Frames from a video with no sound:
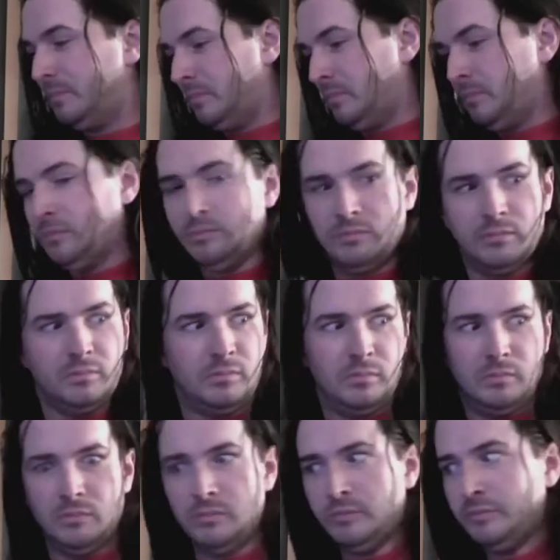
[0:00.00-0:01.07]

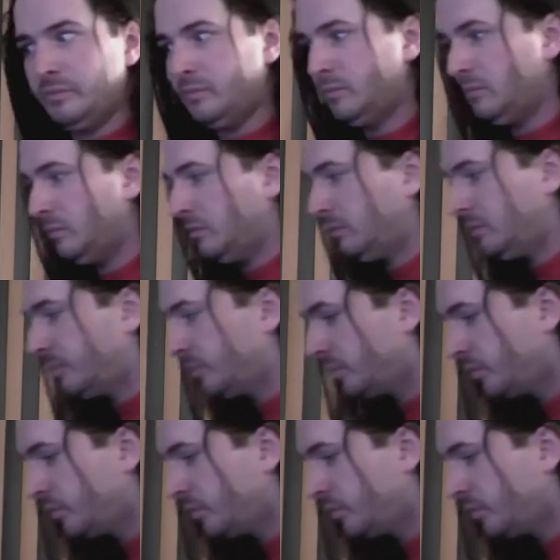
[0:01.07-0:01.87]
No one is speaking in this clip.